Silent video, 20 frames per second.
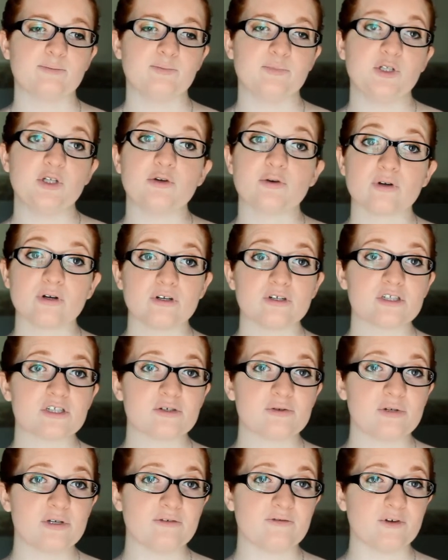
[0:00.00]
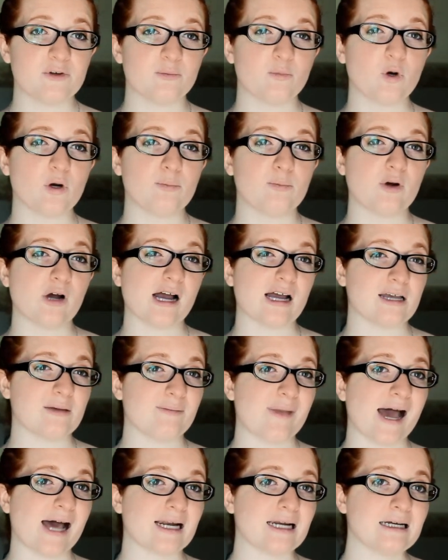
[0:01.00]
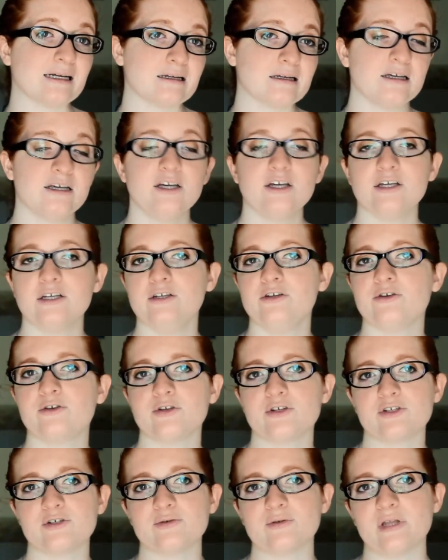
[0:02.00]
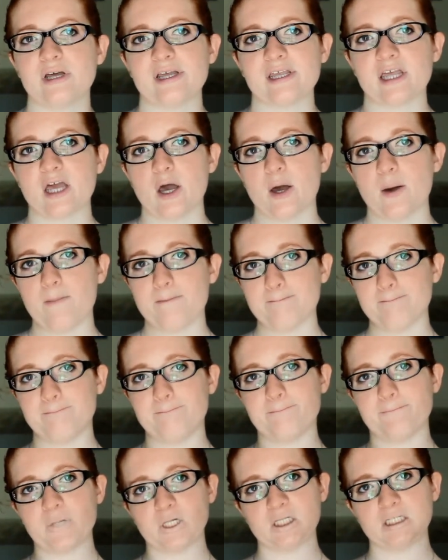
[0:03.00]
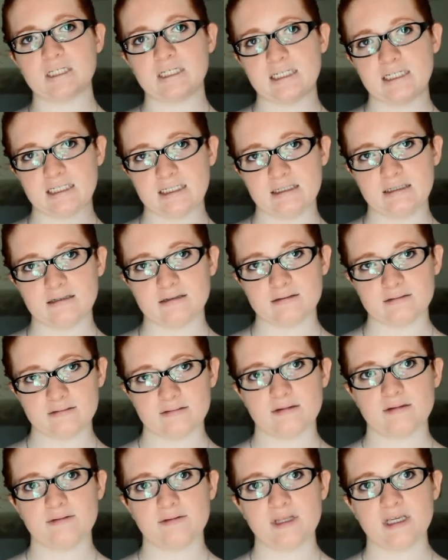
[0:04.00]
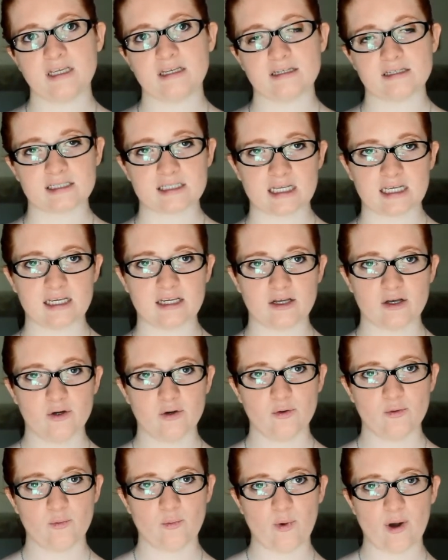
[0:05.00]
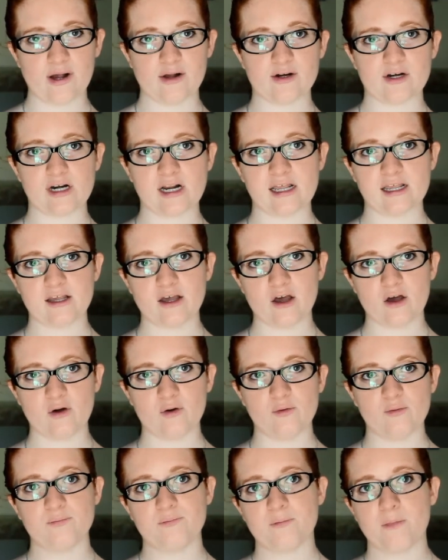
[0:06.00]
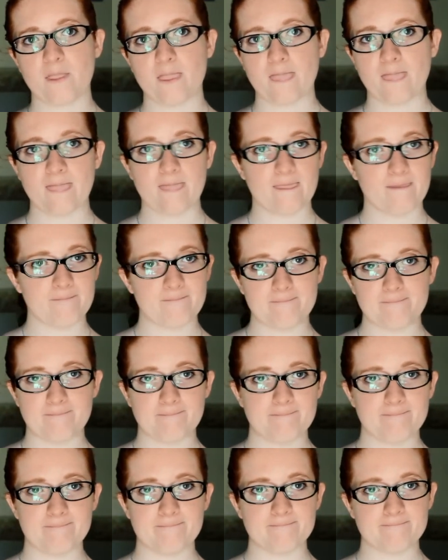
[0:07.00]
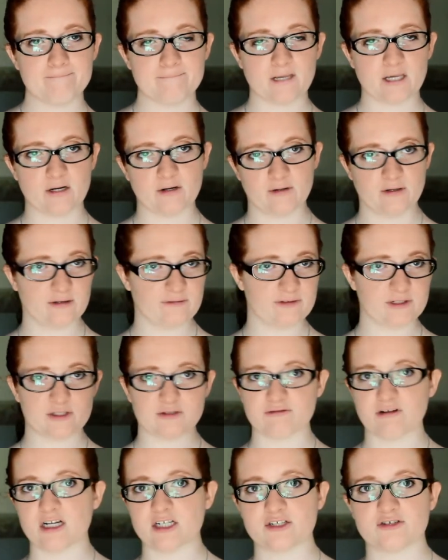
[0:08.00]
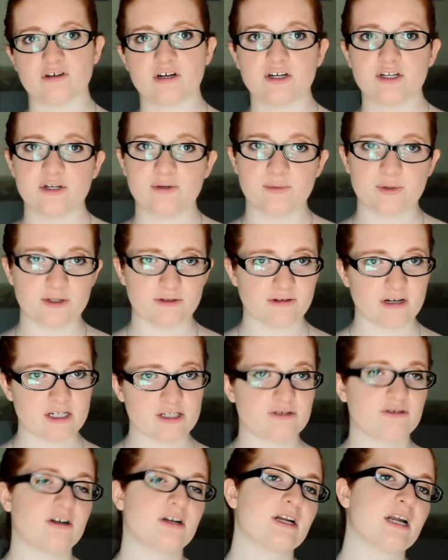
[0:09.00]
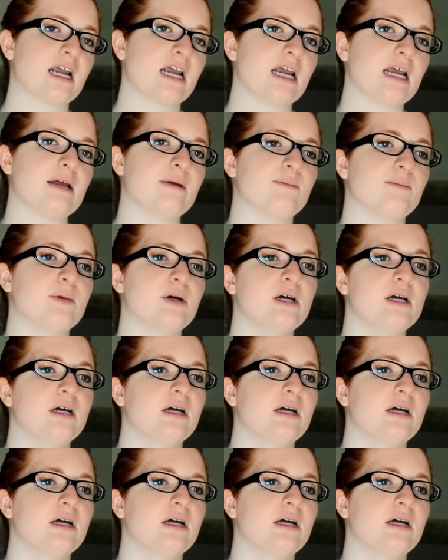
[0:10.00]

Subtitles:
You would also, if you're more pragmatic, you could do like bulleted things, like where did I go? You know, if it's a restaurant, you put the restaurant name,